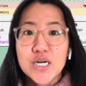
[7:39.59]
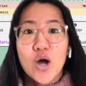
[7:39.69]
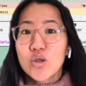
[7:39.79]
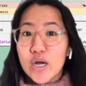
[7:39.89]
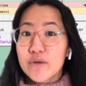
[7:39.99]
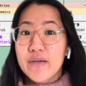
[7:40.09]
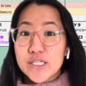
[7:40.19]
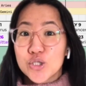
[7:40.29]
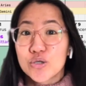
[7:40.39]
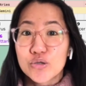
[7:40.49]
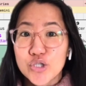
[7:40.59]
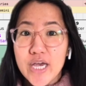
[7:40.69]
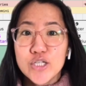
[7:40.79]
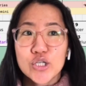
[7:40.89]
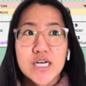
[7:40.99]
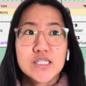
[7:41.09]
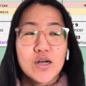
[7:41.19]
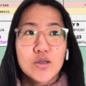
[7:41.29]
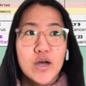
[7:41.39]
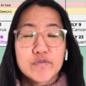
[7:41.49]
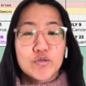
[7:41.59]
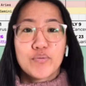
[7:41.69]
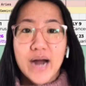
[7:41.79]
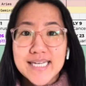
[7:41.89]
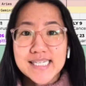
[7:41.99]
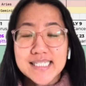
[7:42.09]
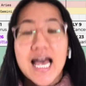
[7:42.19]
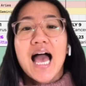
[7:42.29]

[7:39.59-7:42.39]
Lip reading: a lot of external changes, a lot of surprises